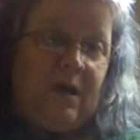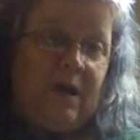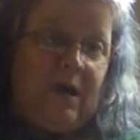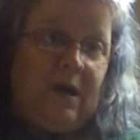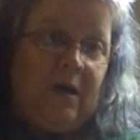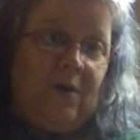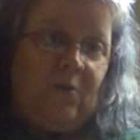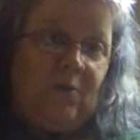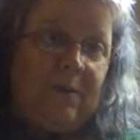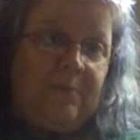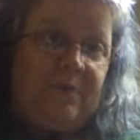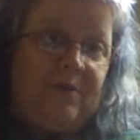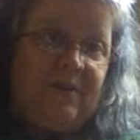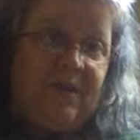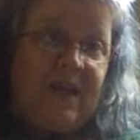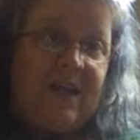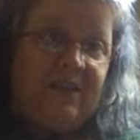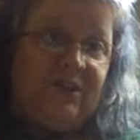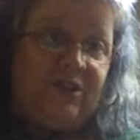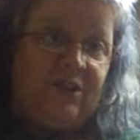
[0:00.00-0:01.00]
uh,
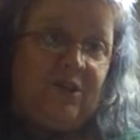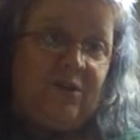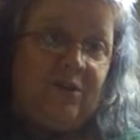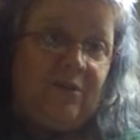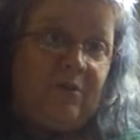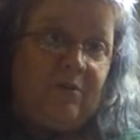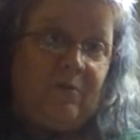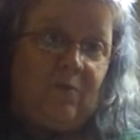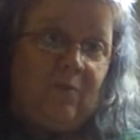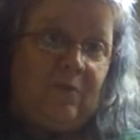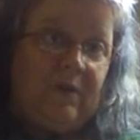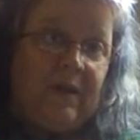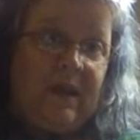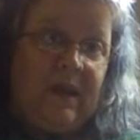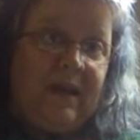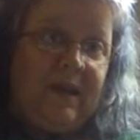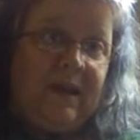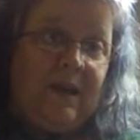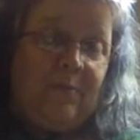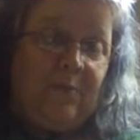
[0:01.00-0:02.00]
reputation or
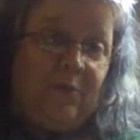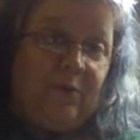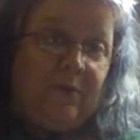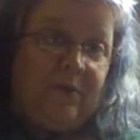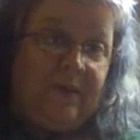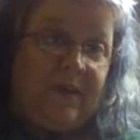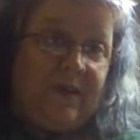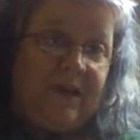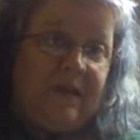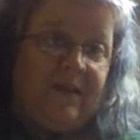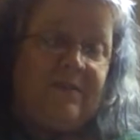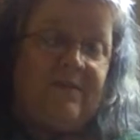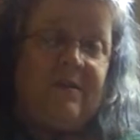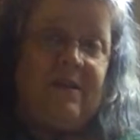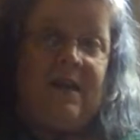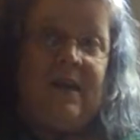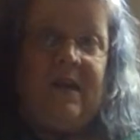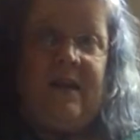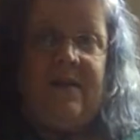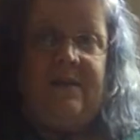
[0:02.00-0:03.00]
any number of things.
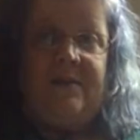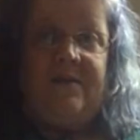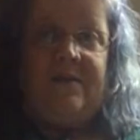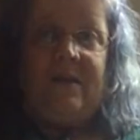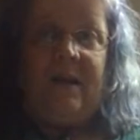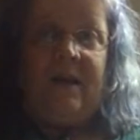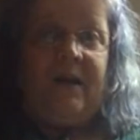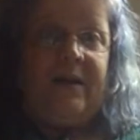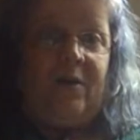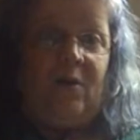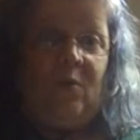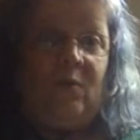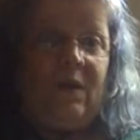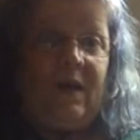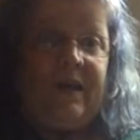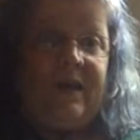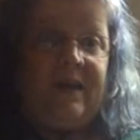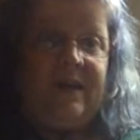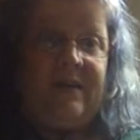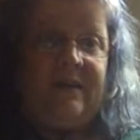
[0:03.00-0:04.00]
And it's and I don't
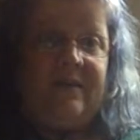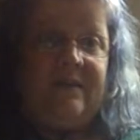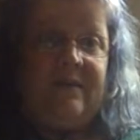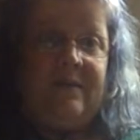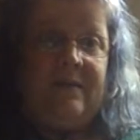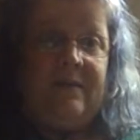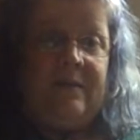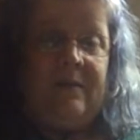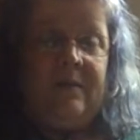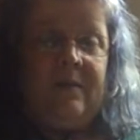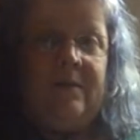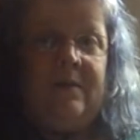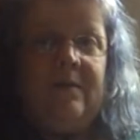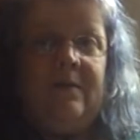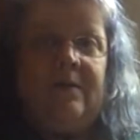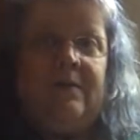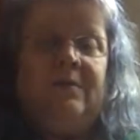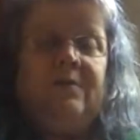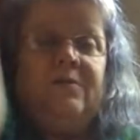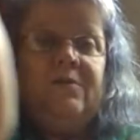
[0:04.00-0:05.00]
like it.
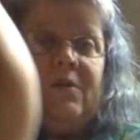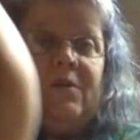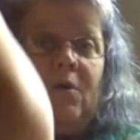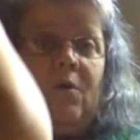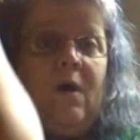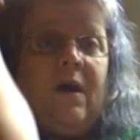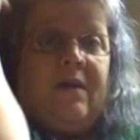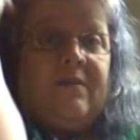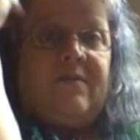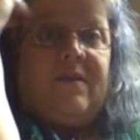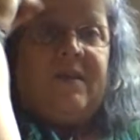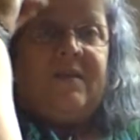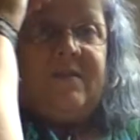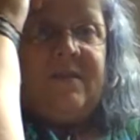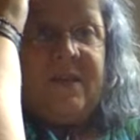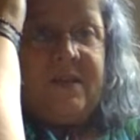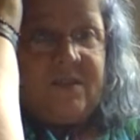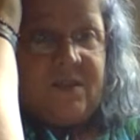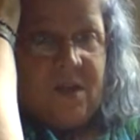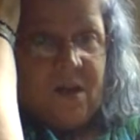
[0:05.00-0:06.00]
So I think
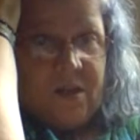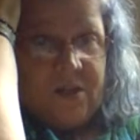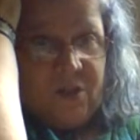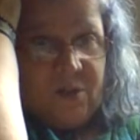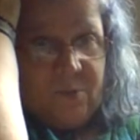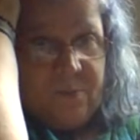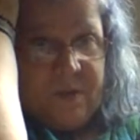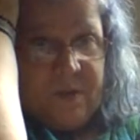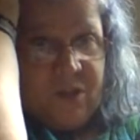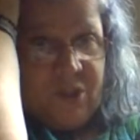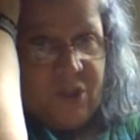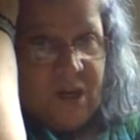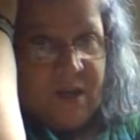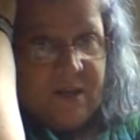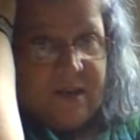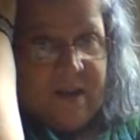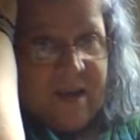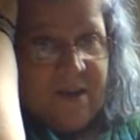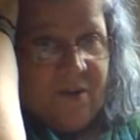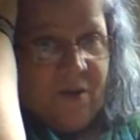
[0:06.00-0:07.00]
TikTok should be
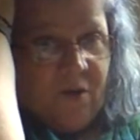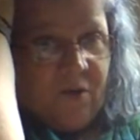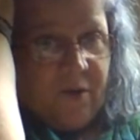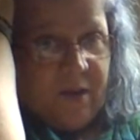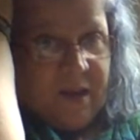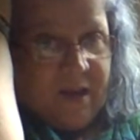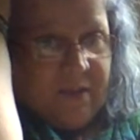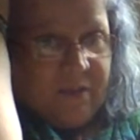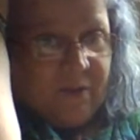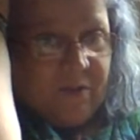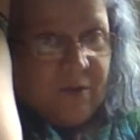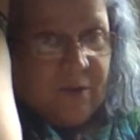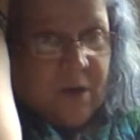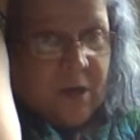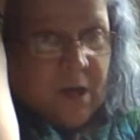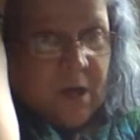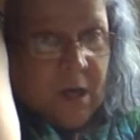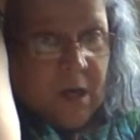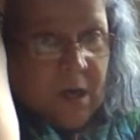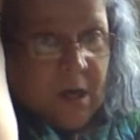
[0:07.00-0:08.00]
shut down altogether.
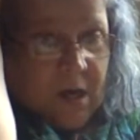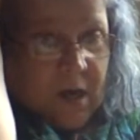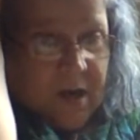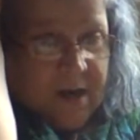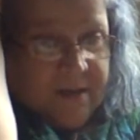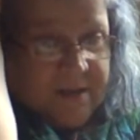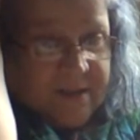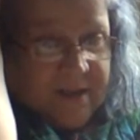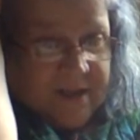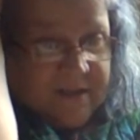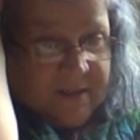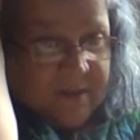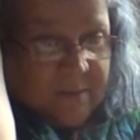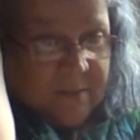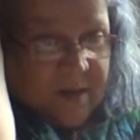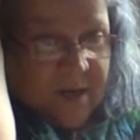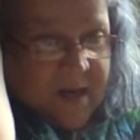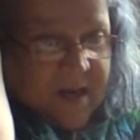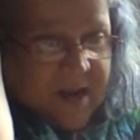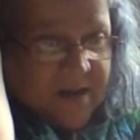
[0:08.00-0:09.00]
I sent them
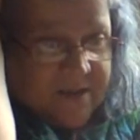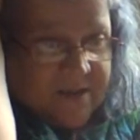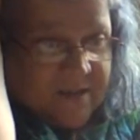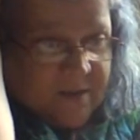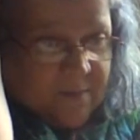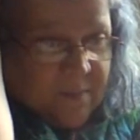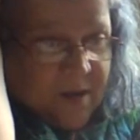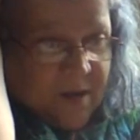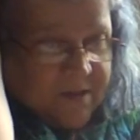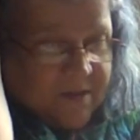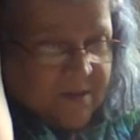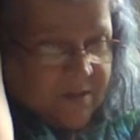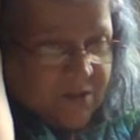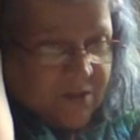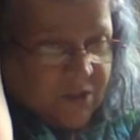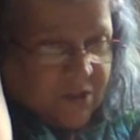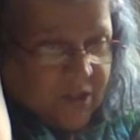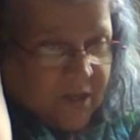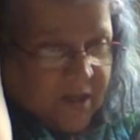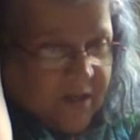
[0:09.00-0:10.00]
a nasty
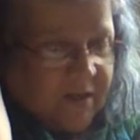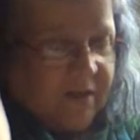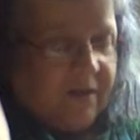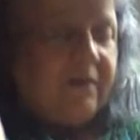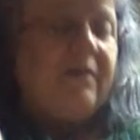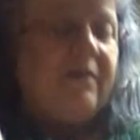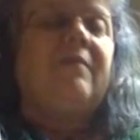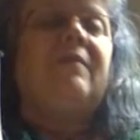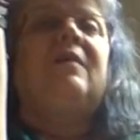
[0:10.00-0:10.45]
message. Uh, I